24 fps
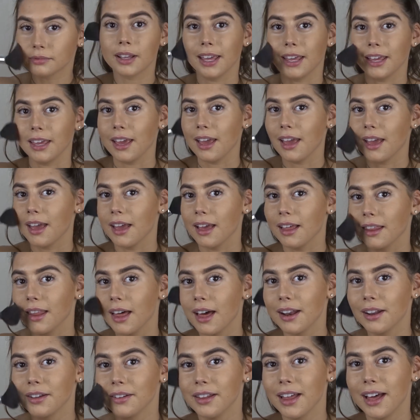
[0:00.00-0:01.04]
Yeah, a
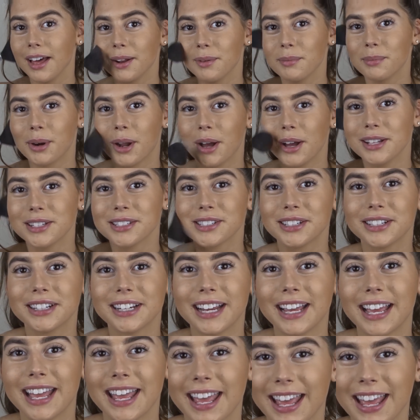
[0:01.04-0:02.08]
lot, a lot of
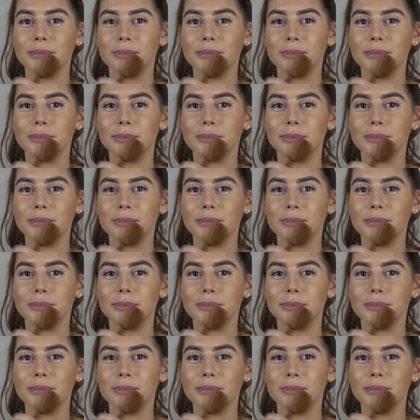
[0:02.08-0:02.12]
bronzer.